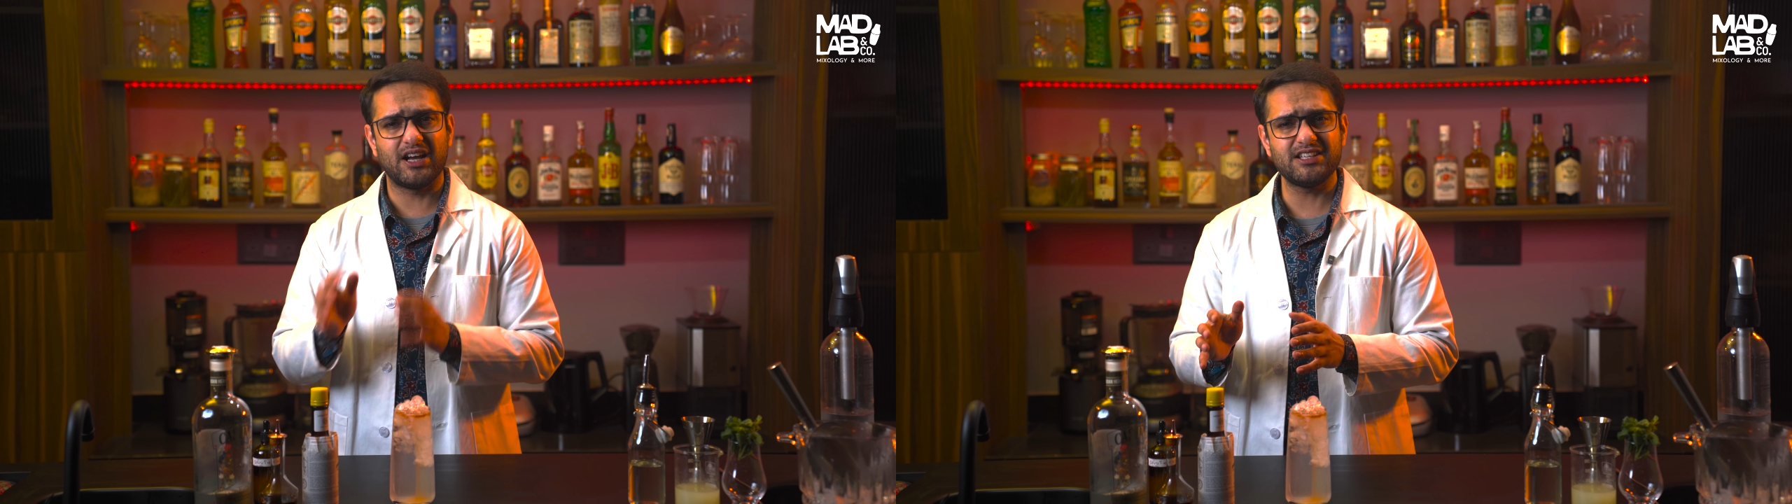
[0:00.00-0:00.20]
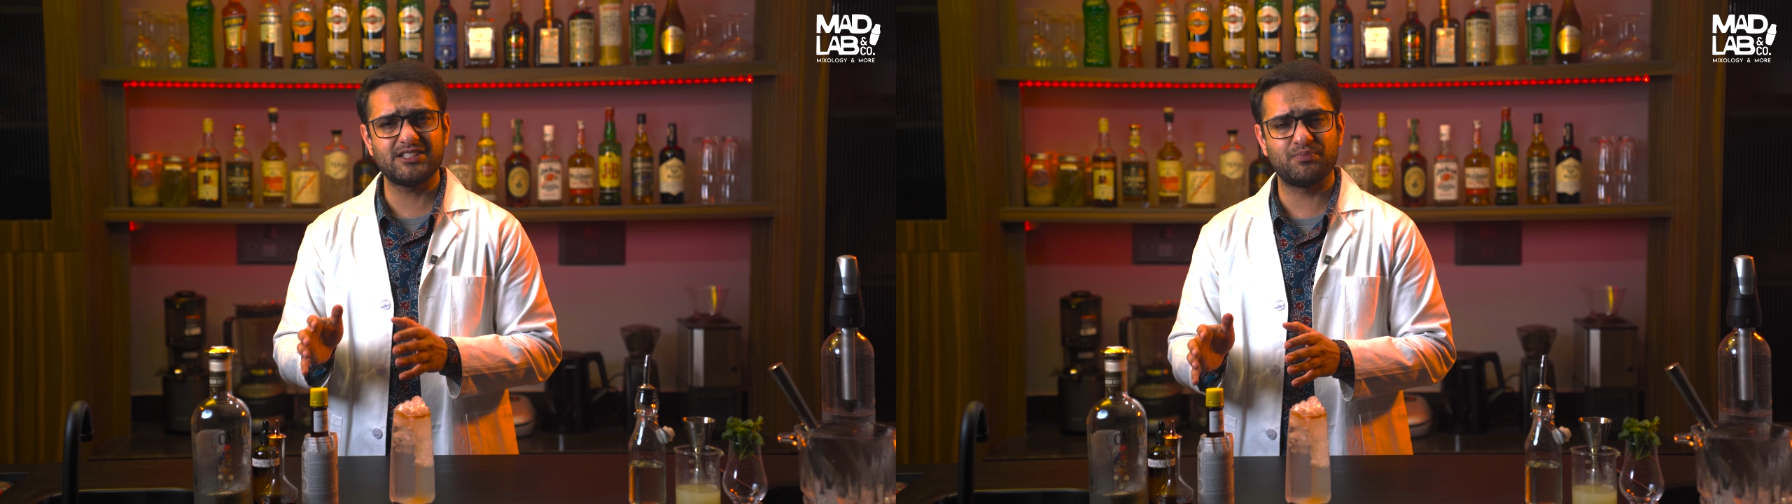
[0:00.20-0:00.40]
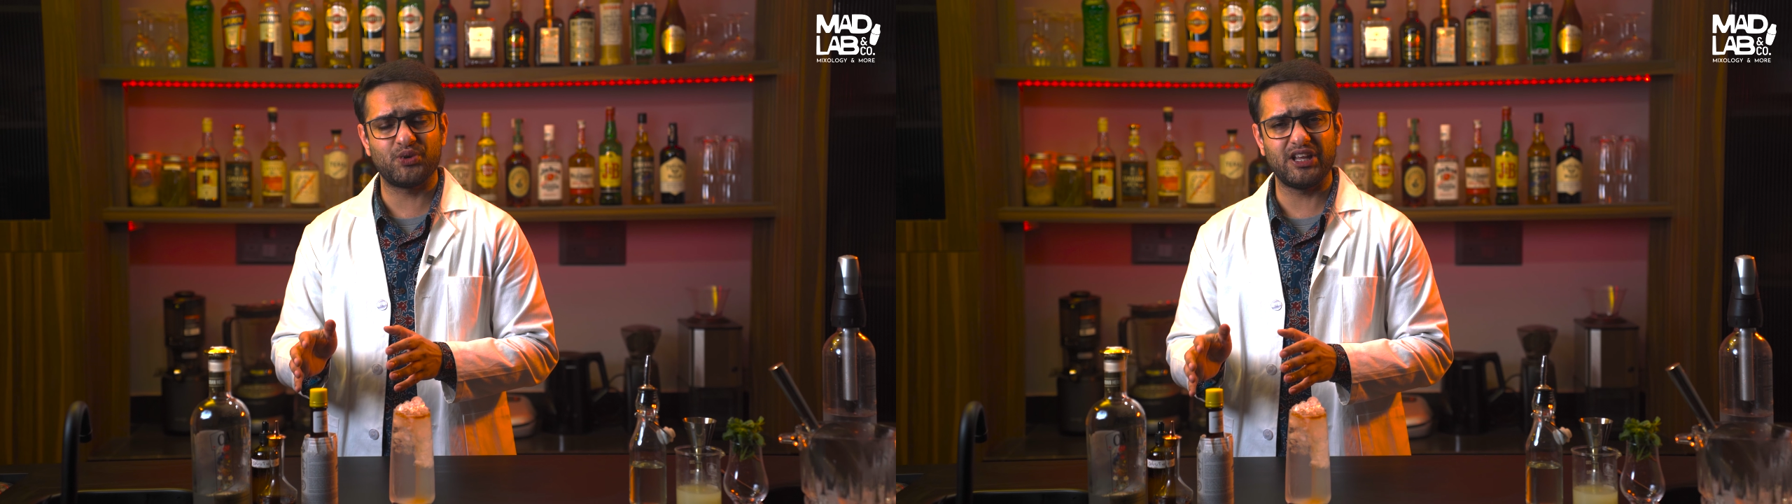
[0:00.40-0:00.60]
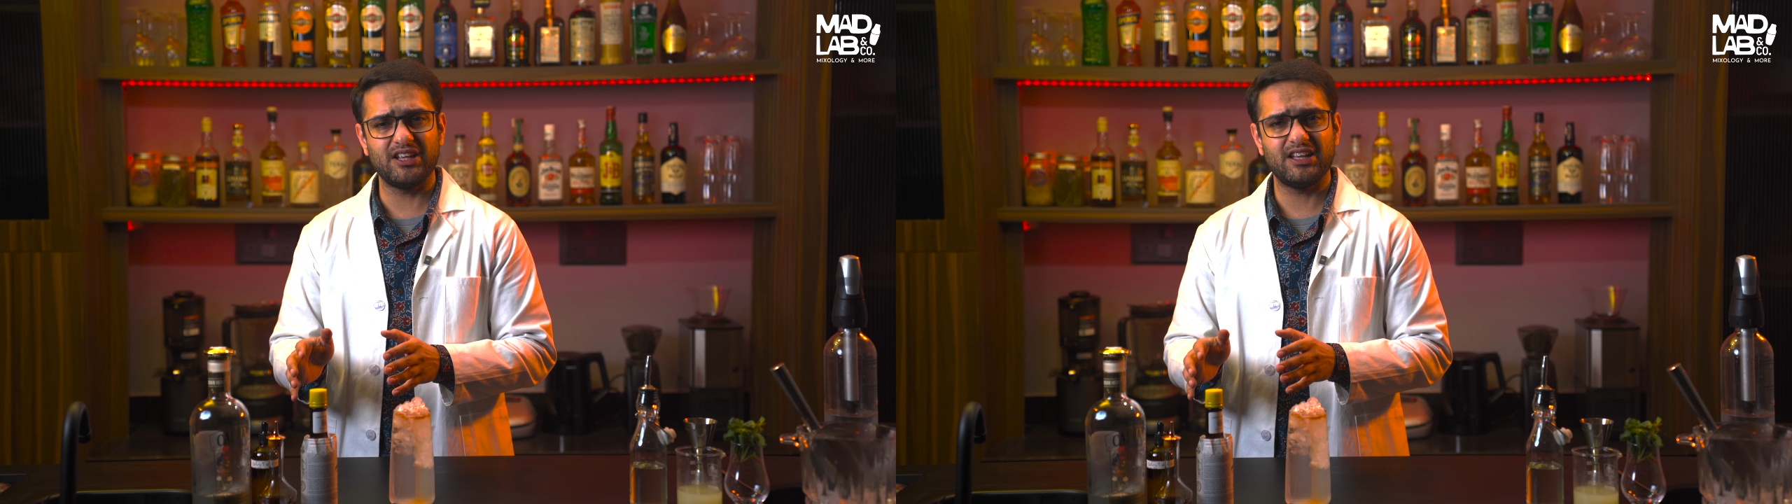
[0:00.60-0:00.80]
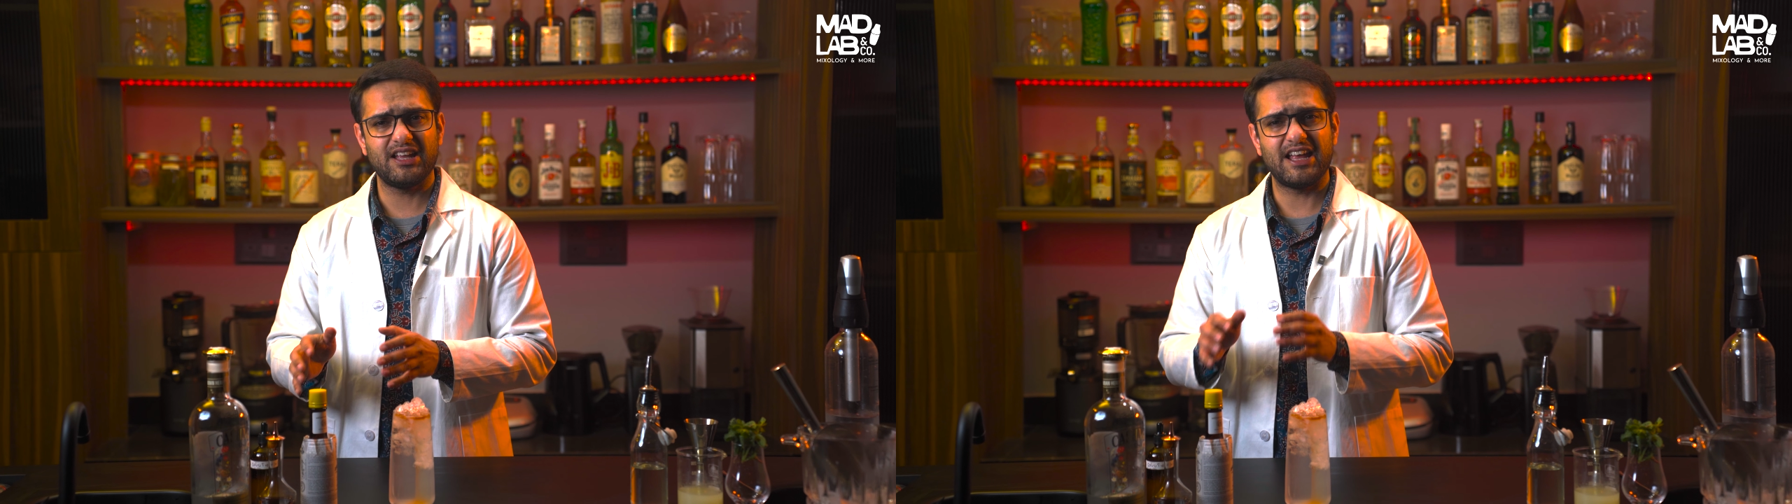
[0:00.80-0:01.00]
does
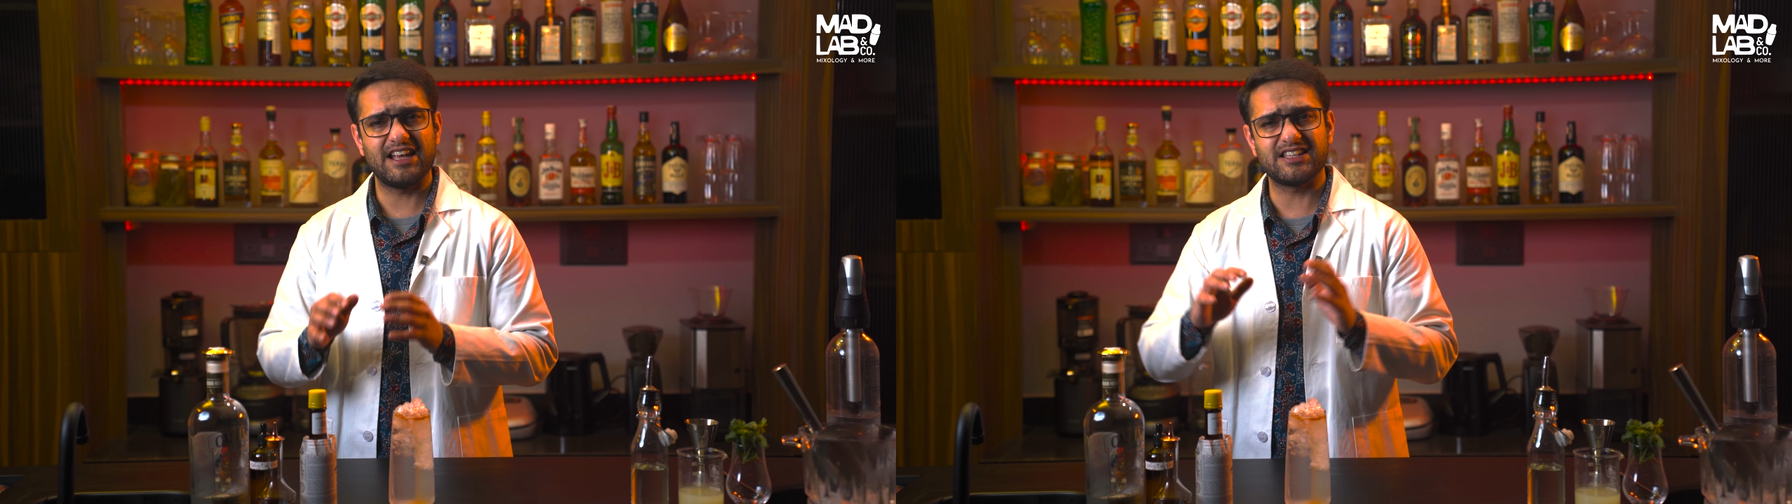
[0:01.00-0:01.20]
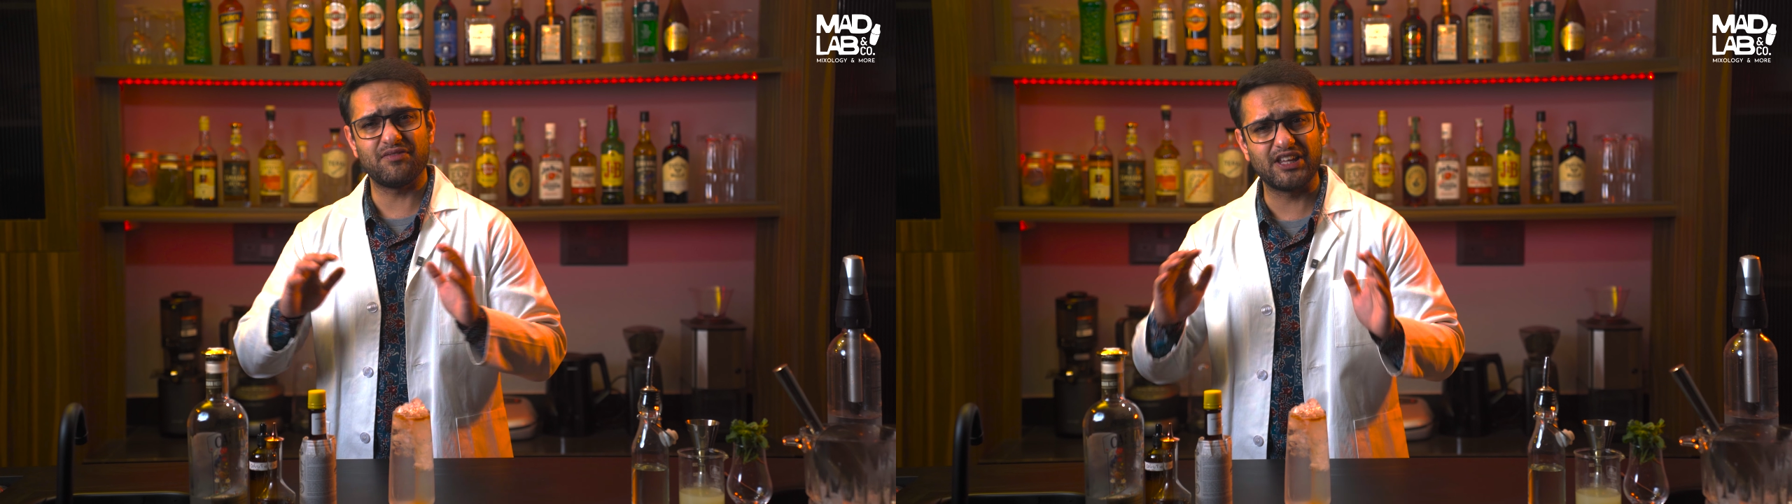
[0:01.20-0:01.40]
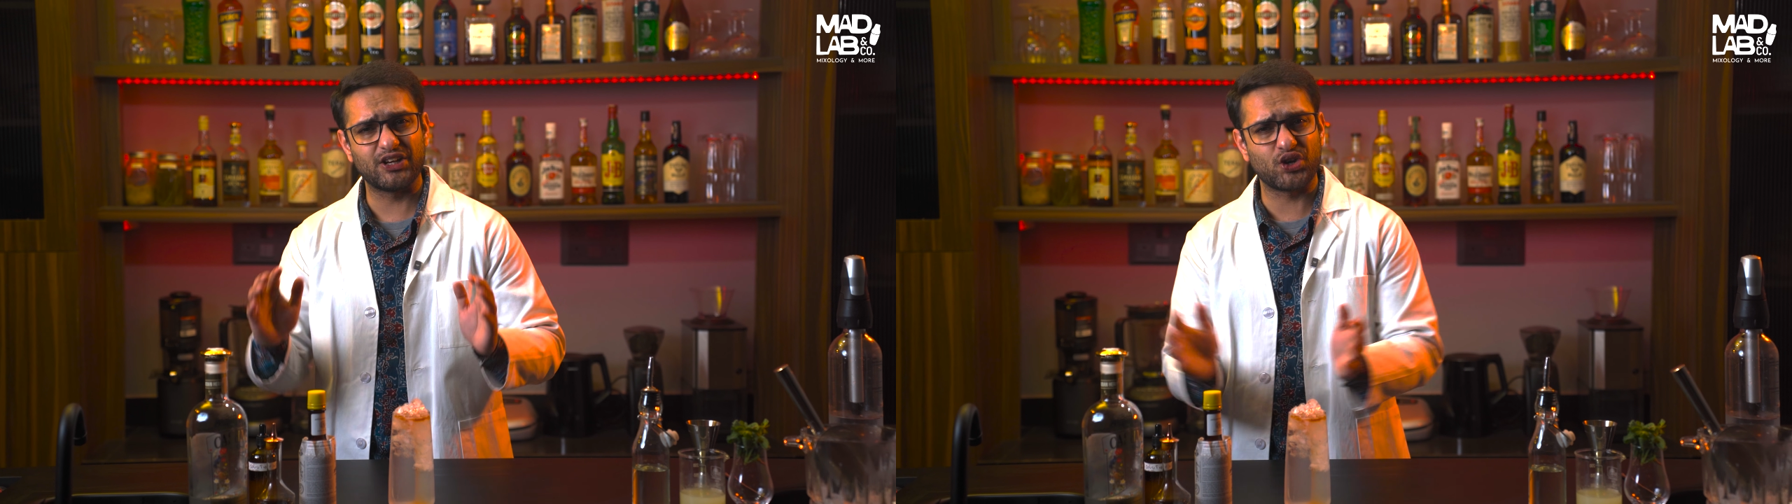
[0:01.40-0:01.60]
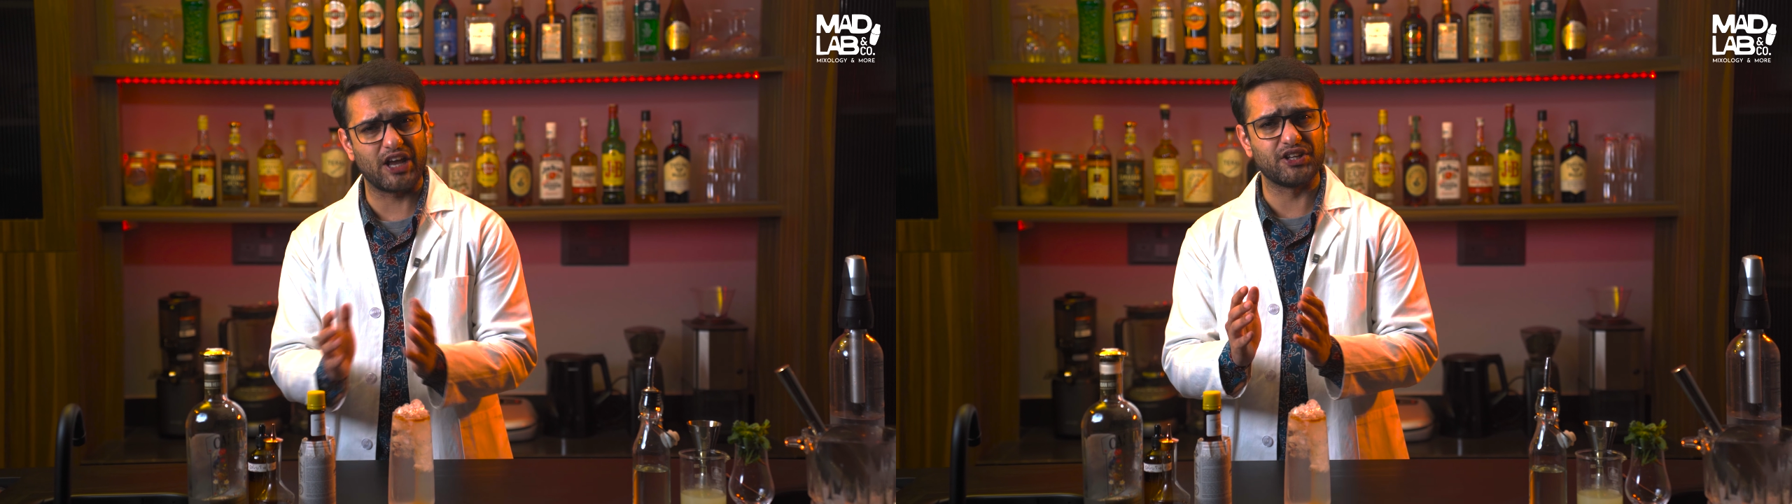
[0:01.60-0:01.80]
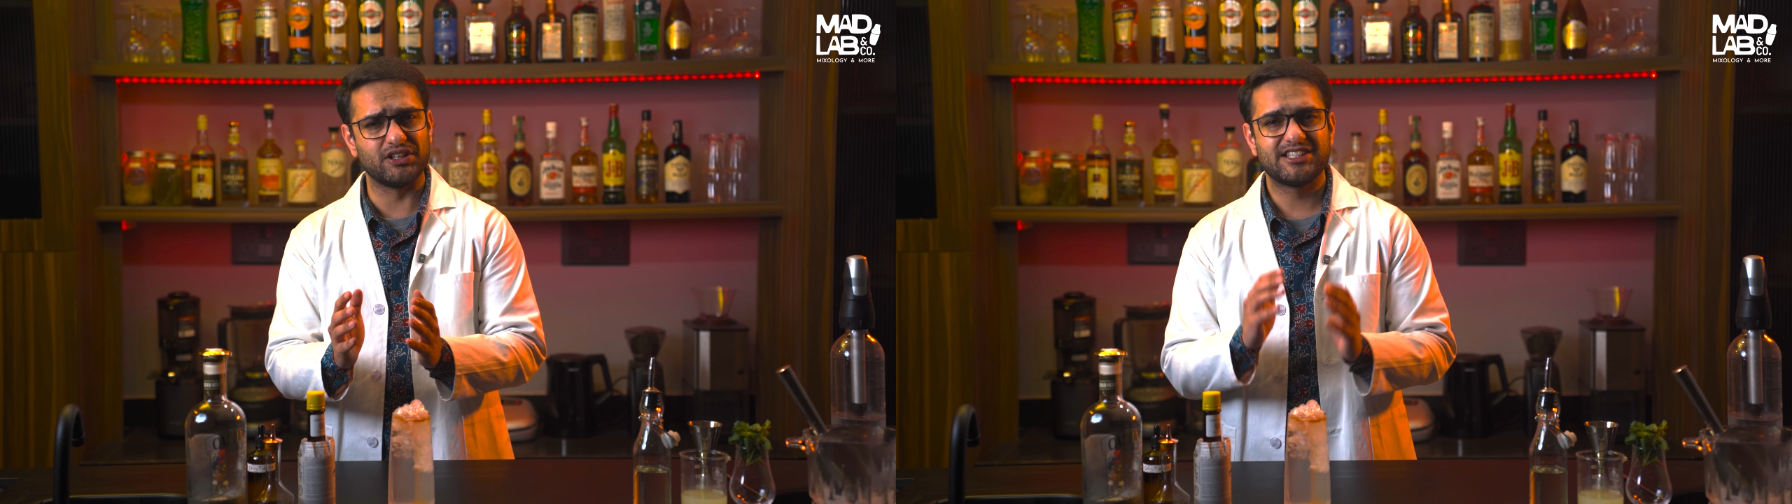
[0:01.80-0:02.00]
bring is everything together.